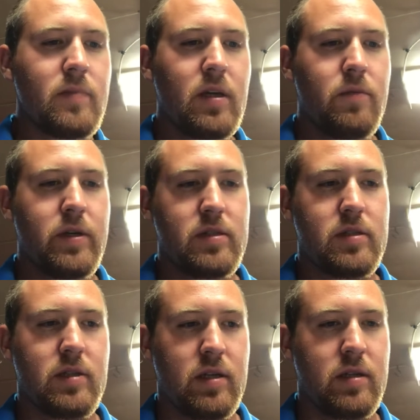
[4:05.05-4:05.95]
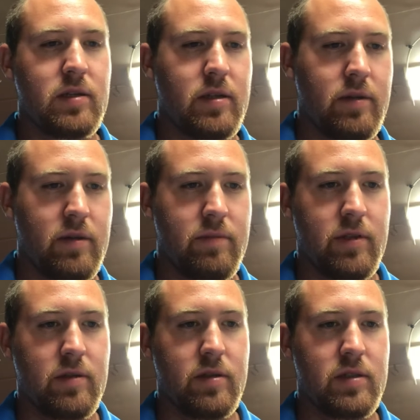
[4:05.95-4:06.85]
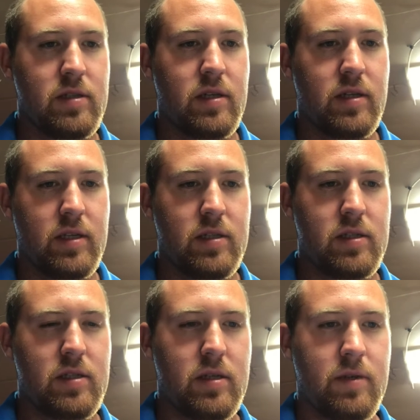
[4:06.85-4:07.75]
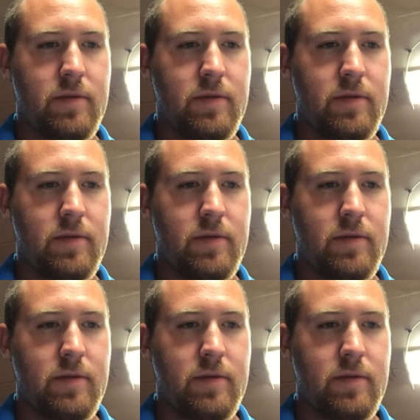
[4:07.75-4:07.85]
And we can see that in the diagram here that's next.